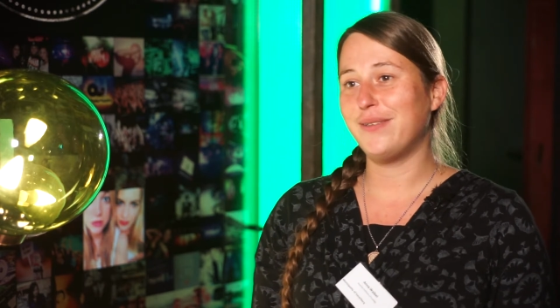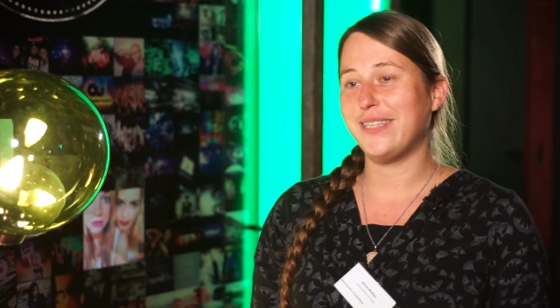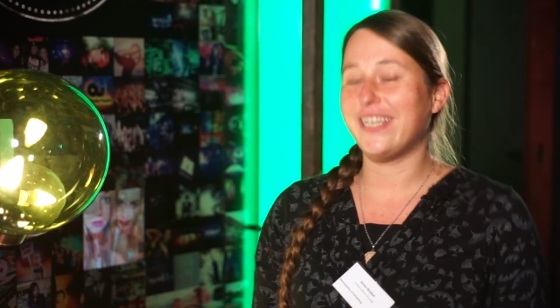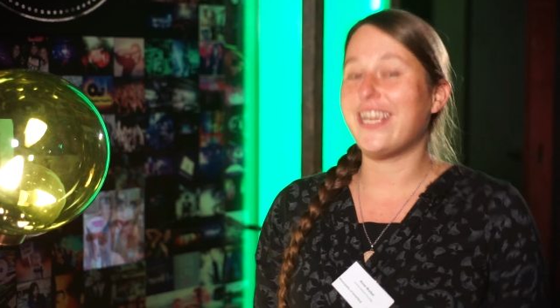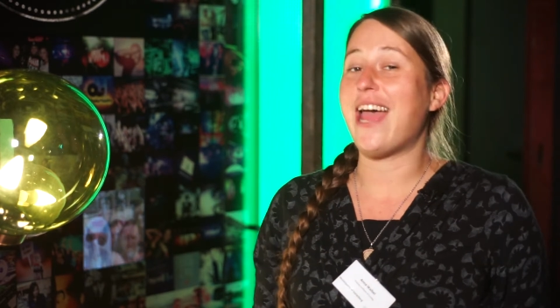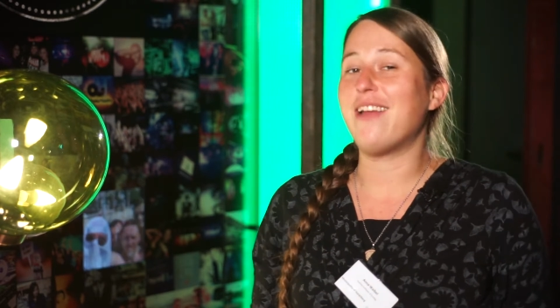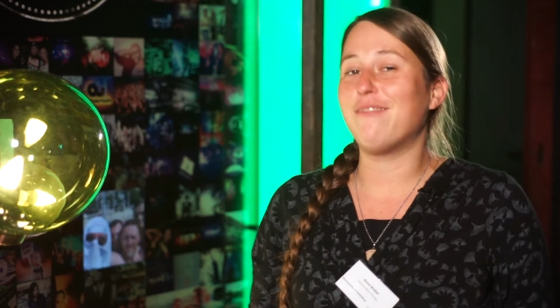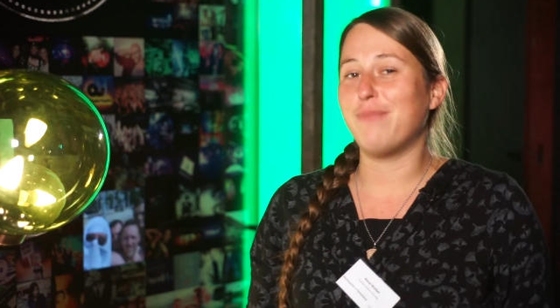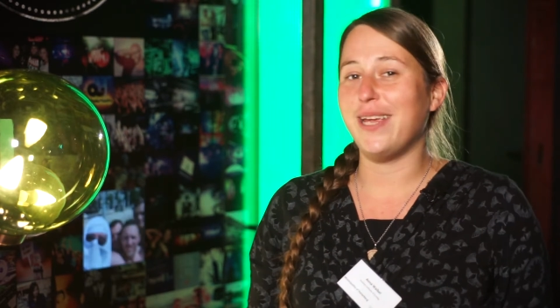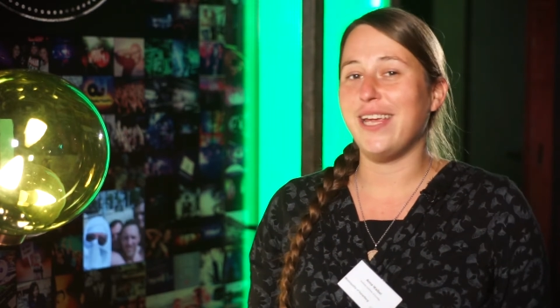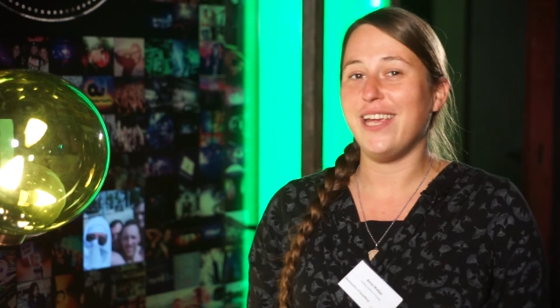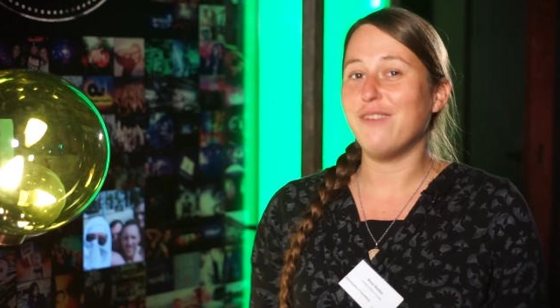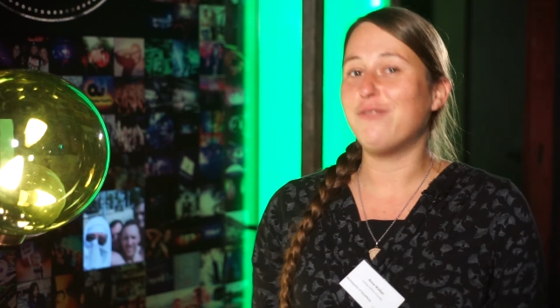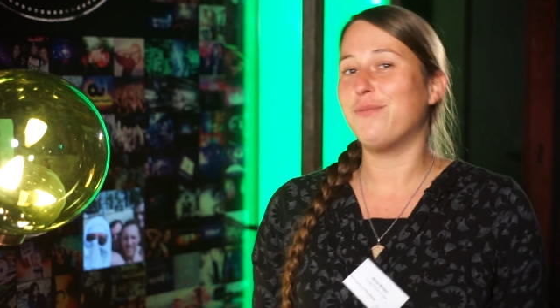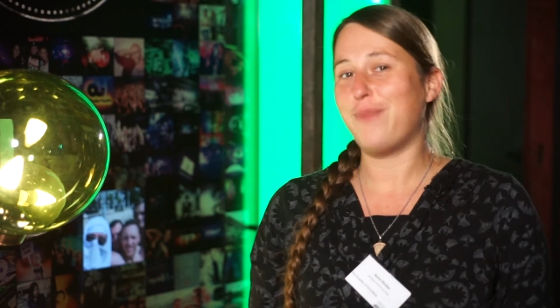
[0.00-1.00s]
It can be
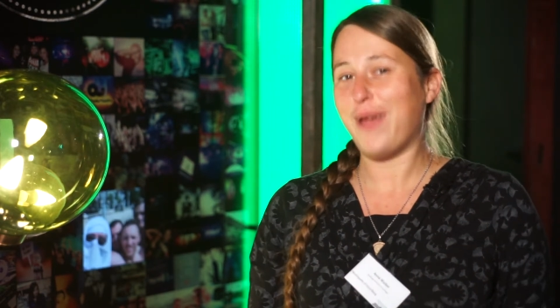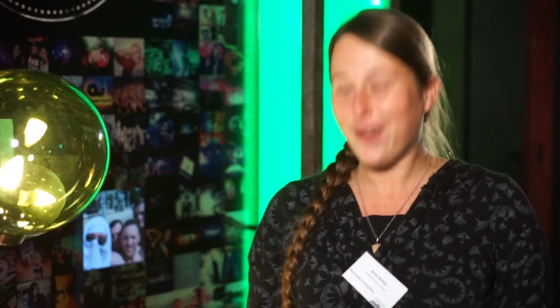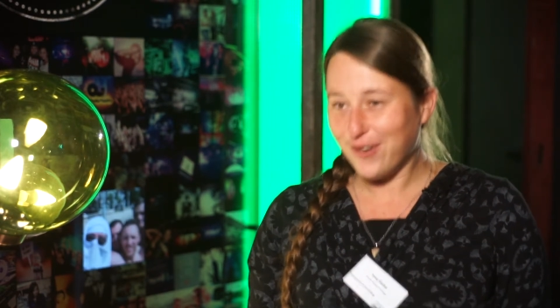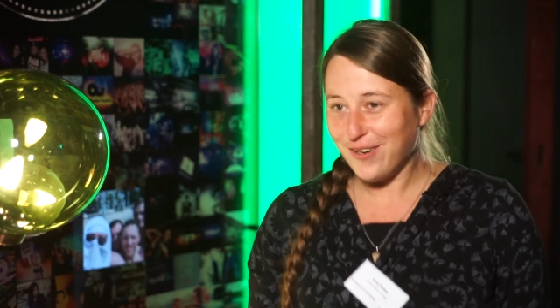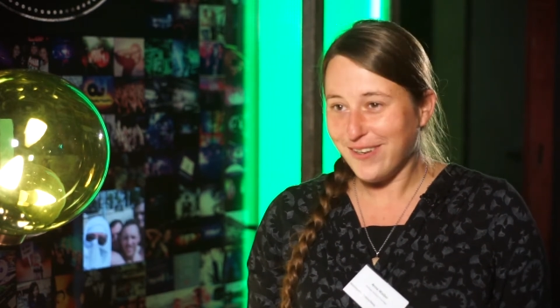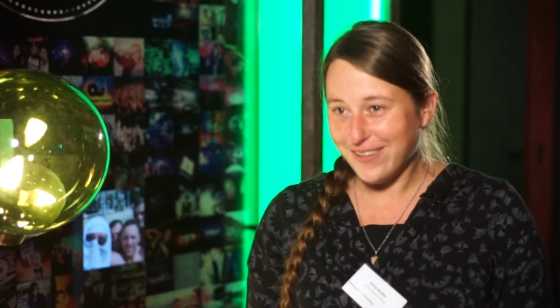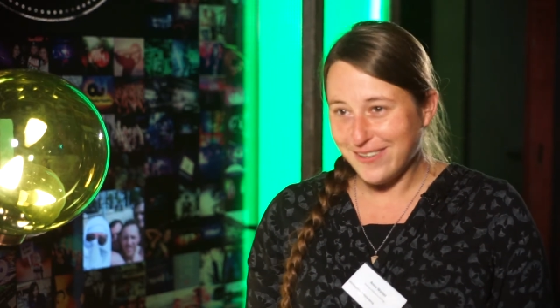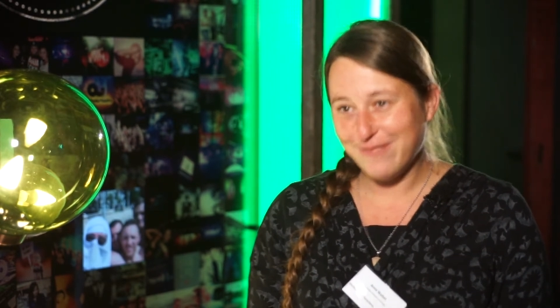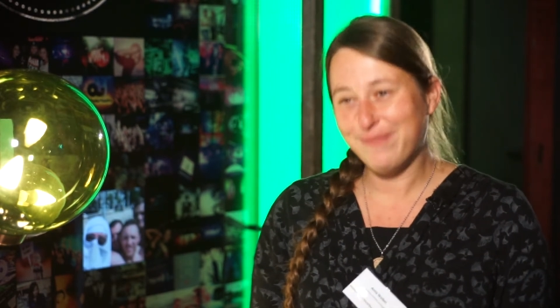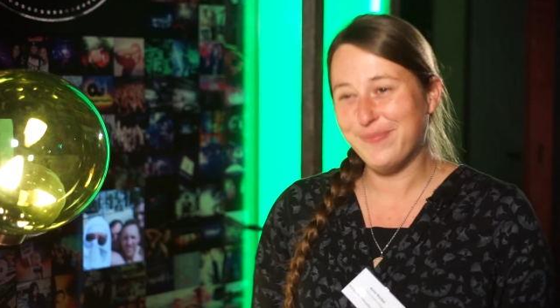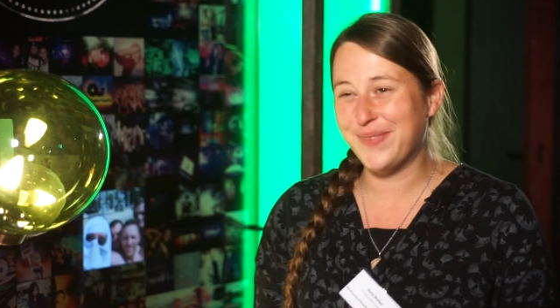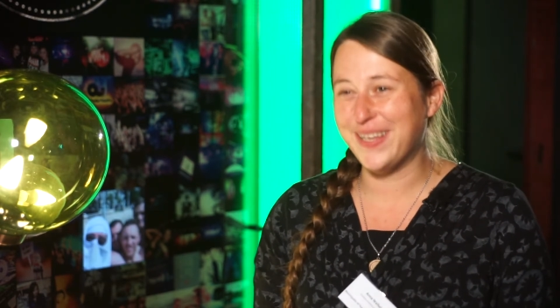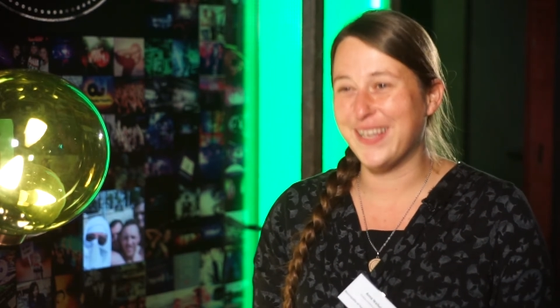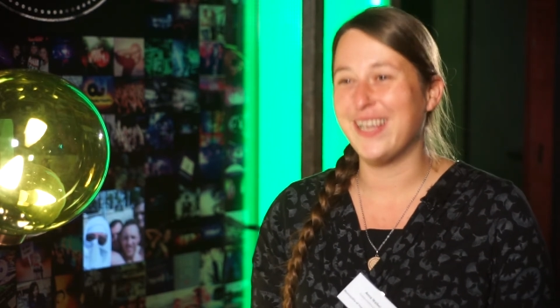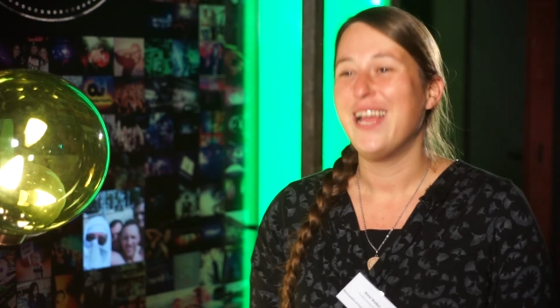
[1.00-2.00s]
even better,
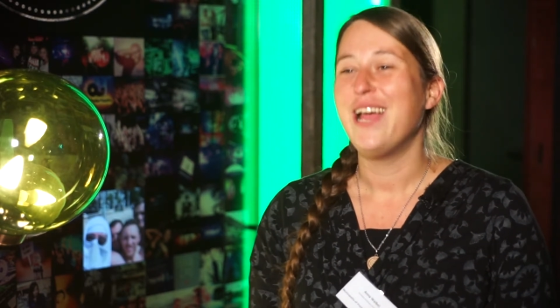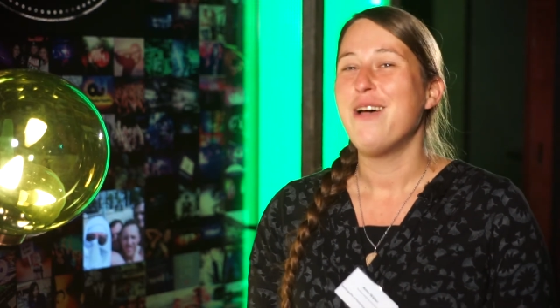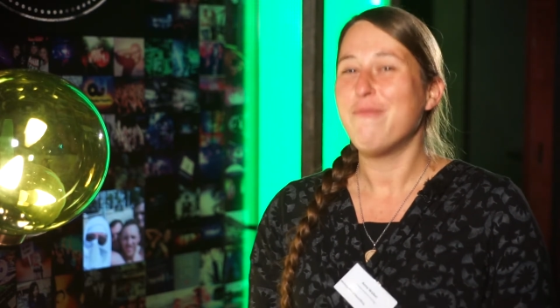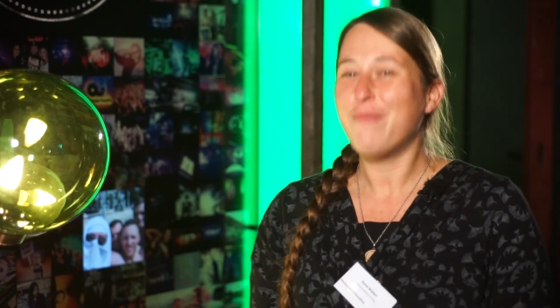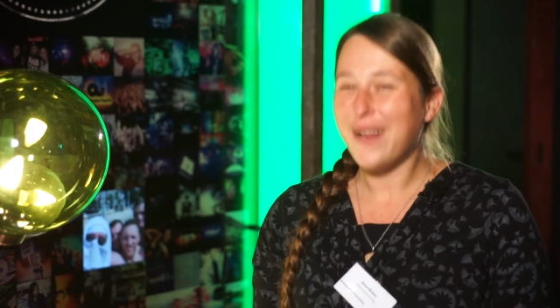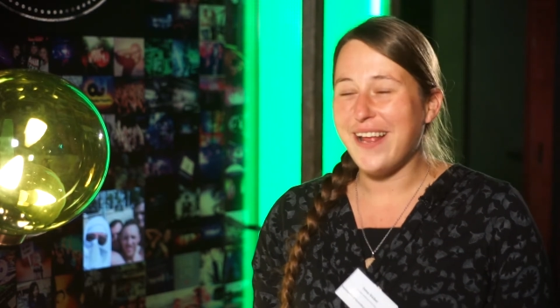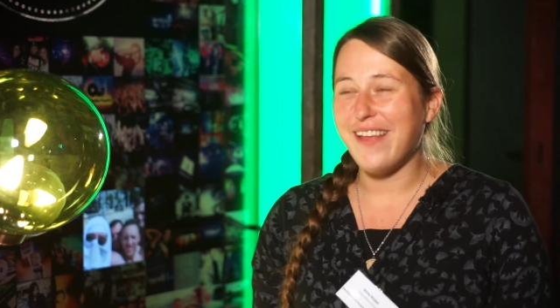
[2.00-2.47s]
but